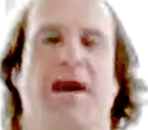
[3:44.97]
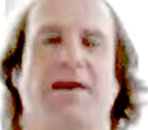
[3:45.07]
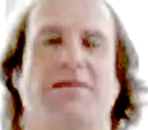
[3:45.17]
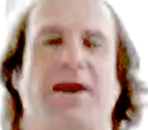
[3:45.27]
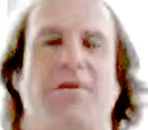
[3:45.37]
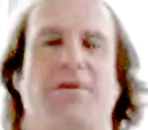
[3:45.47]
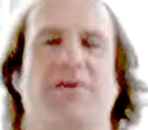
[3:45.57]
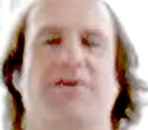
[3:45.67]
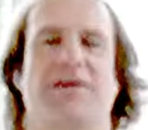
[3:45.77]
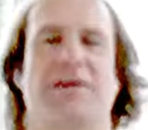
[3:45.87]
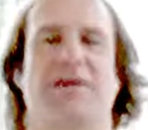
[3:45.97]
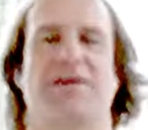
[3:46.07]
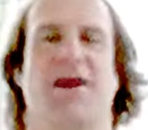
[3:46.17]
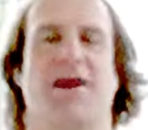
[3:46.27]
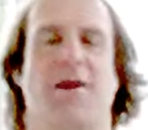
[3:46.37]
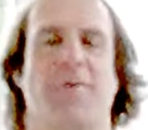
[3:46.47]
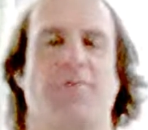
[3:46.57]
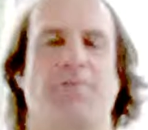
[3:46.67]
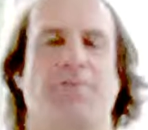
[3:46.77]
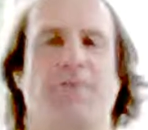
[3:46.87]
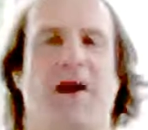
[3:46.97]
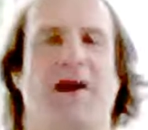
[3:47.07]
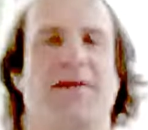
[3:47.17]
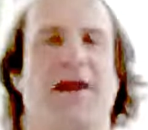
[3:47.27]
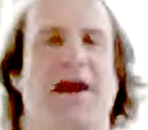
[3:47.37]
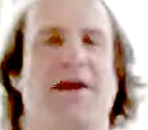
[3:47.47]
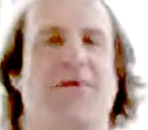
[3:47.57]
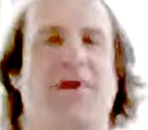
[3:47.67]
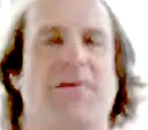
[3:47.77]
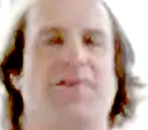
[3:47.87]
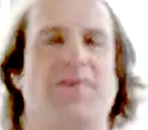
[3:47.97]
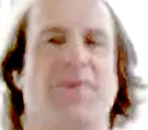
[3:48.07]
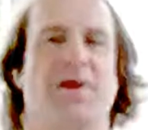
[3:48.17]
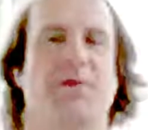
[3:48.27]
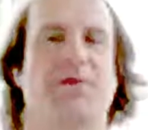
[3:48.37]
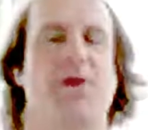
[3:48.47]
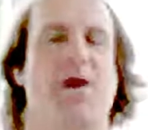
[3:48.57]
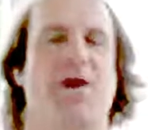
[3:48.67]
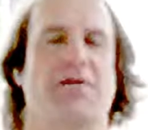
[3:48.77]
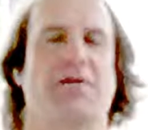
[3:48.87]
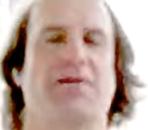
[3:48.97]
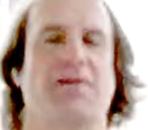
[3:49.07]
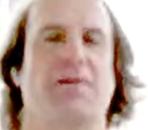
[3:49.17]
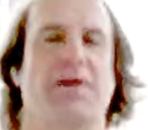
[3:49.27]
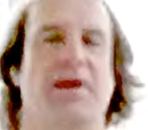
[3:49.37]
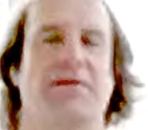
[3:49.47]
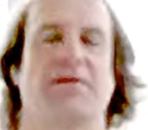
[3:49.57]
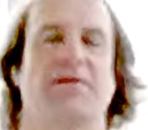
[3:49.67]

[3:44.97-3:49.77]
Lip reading: I saw one recently online where it was co-authored with somebody else.